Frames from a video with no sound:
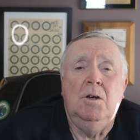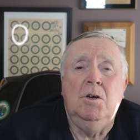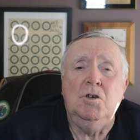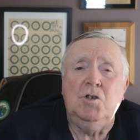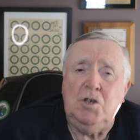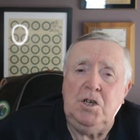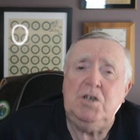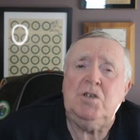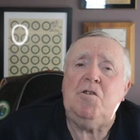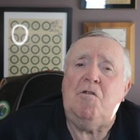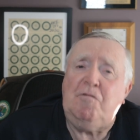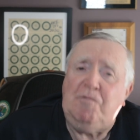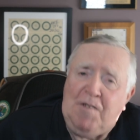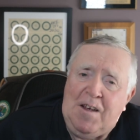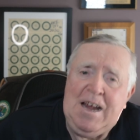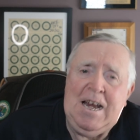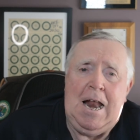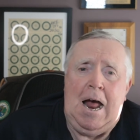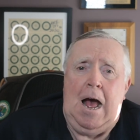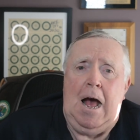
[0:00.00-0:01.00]
She's a
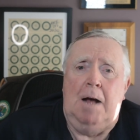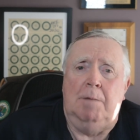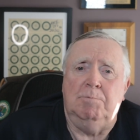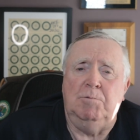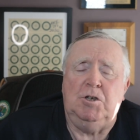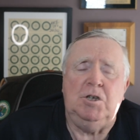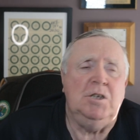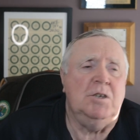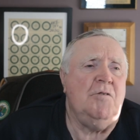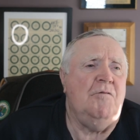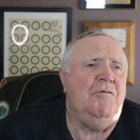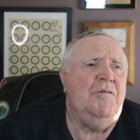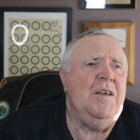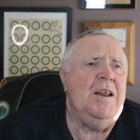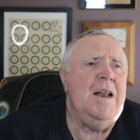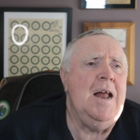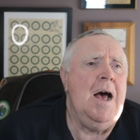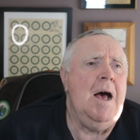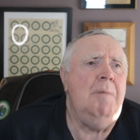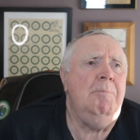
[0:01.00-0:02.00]
phenom. She's a
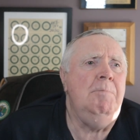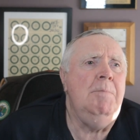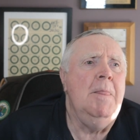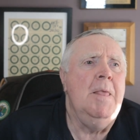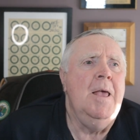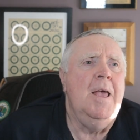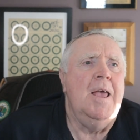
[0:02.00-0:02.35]
phenom